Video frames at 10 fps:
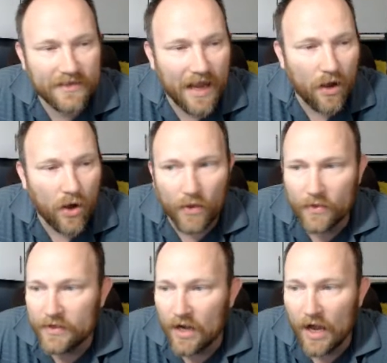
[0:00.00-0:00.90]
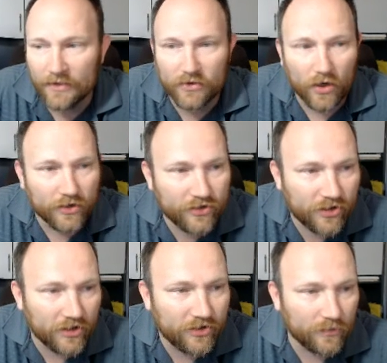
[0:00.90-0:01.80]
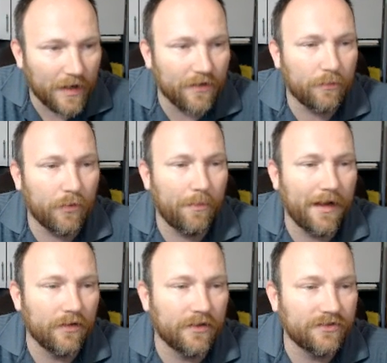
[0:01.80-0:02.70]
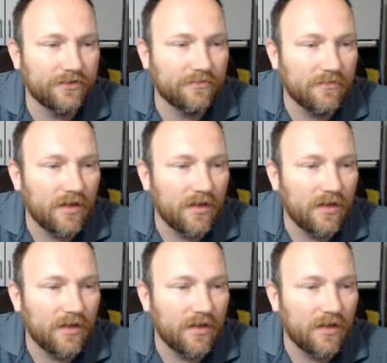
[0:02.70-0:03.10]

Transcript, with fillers: now all the dots are just around the propellers.